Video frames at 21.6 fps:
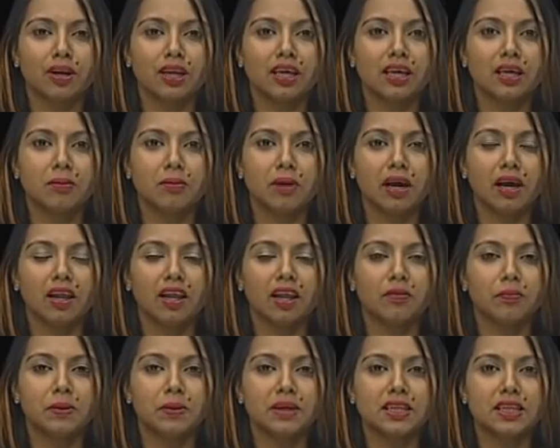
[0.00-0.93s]
email
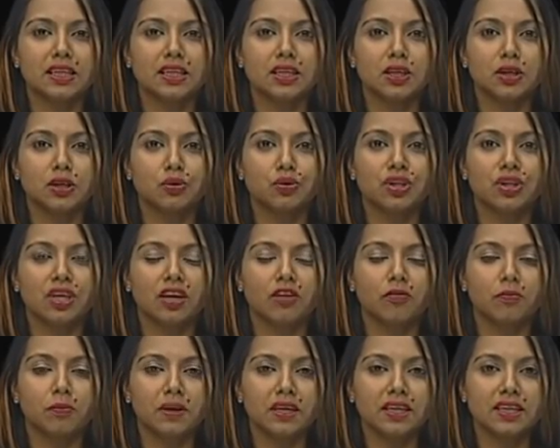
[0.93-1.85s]

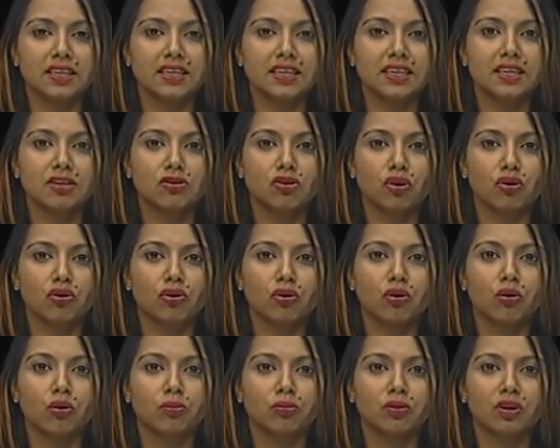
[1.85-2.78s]

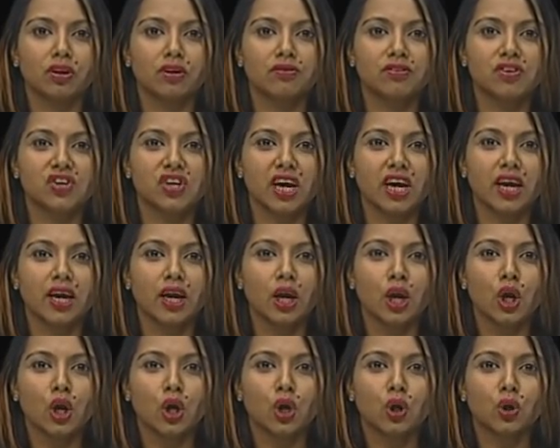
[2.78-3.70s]
fbcnews@fbc.com.fj
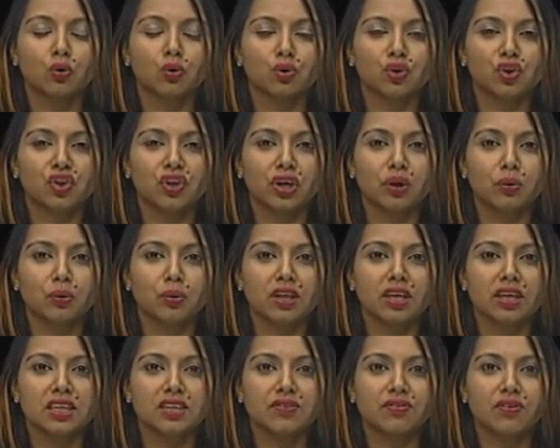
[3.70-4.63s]
or share it with
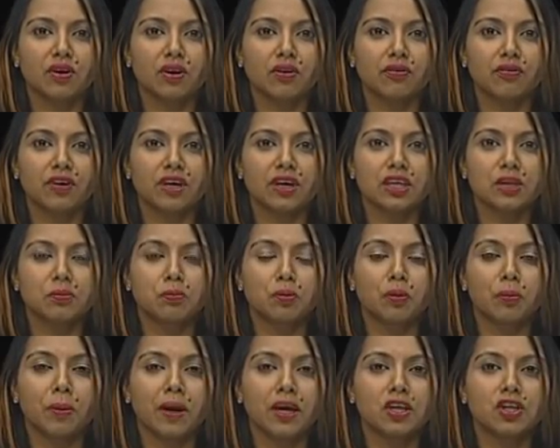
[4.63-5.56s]
us via our
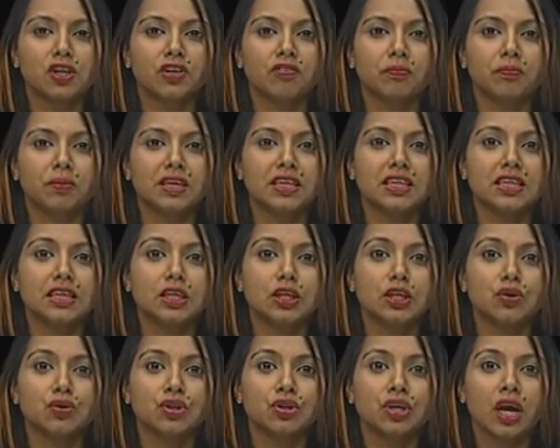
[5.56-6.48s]
Facebook page FBC
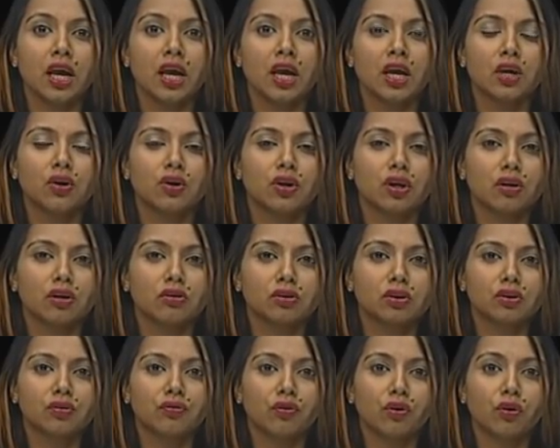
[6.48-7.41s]
News. You can
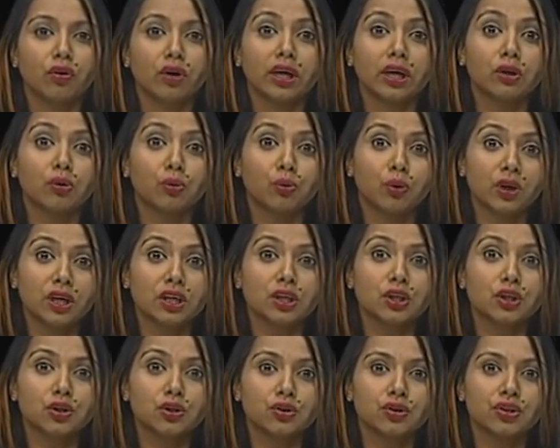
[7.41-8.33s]
also follow and tweet
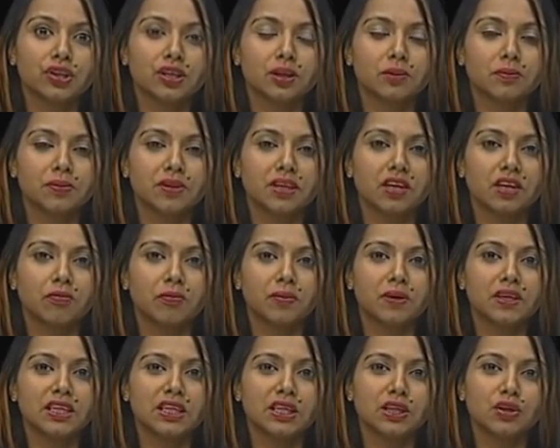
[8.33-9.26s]
us your news tips at
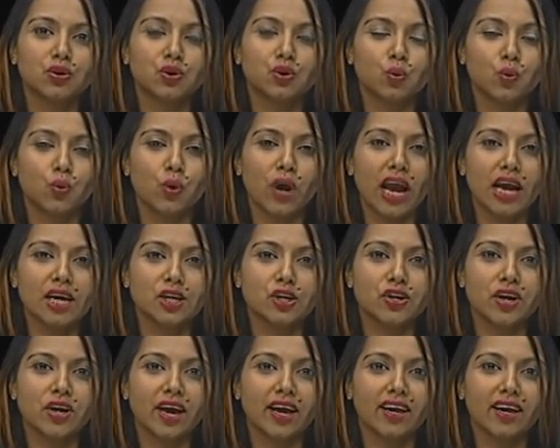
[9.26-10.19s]
FBC News or
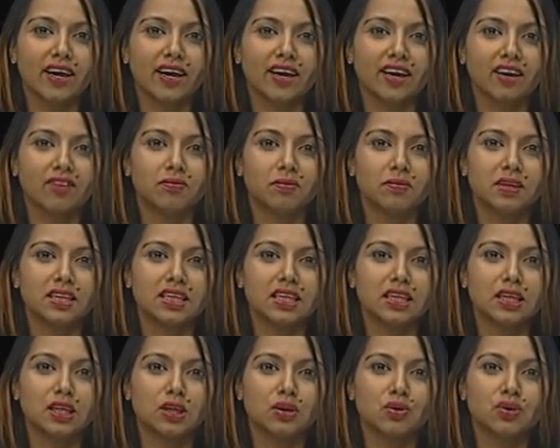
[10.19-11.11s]
hashtag
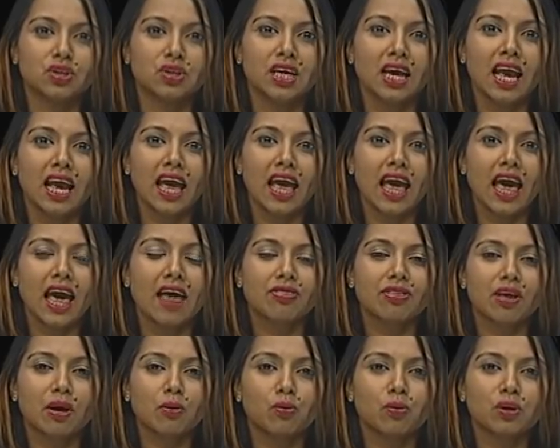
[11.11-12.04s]
FBC News. And
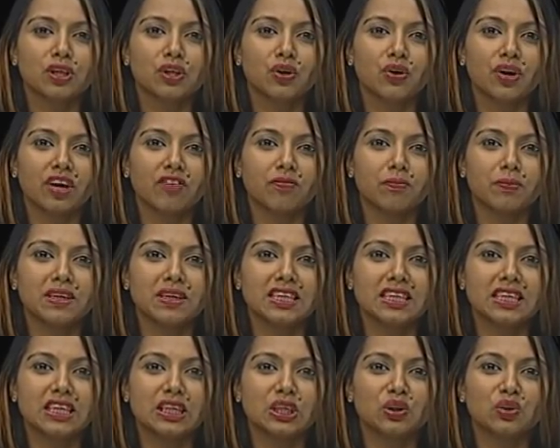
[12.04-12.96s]
that was your
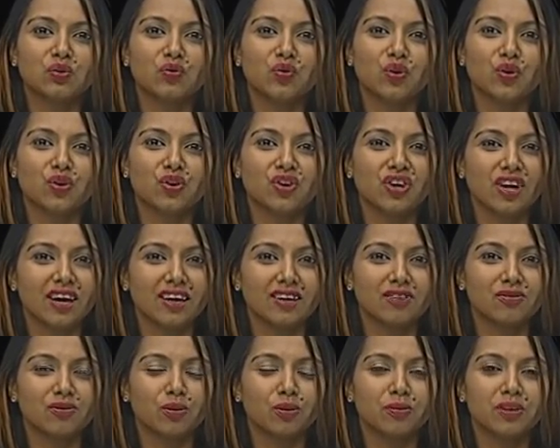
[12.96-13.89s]
FBC News for tonight.
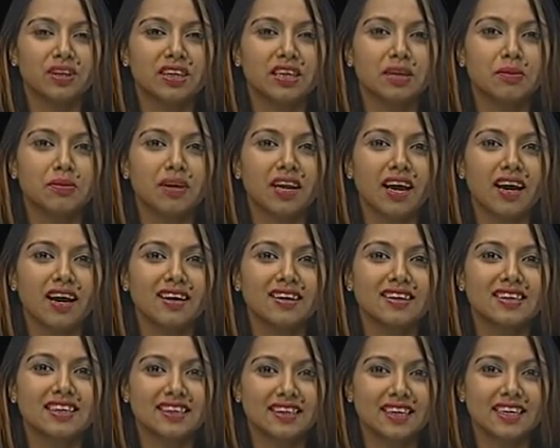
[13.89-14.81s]
From the team and I,
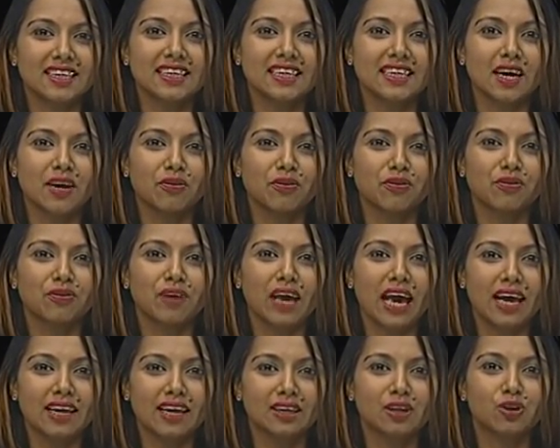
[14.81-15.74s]
stay safe and